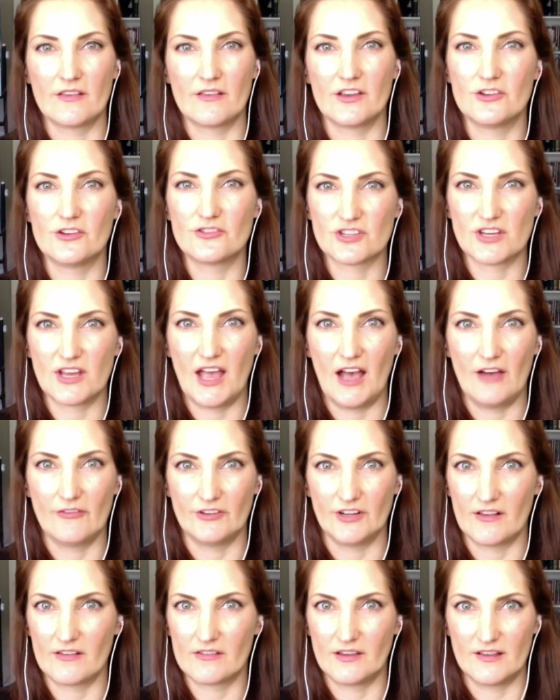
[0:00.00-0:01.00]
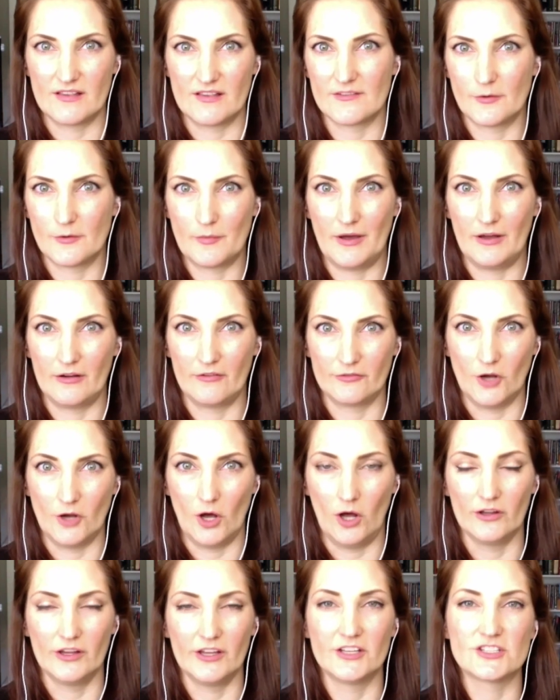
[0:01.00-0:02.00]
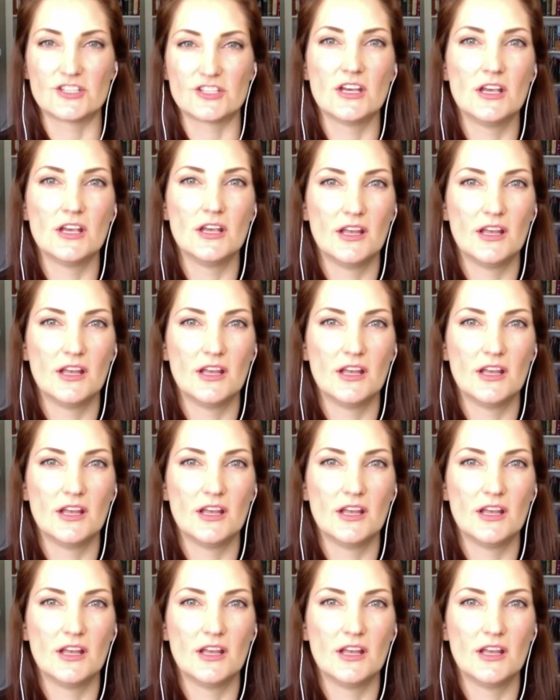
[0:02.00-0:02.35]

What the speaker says: I usually have an extensive amount of knowledge.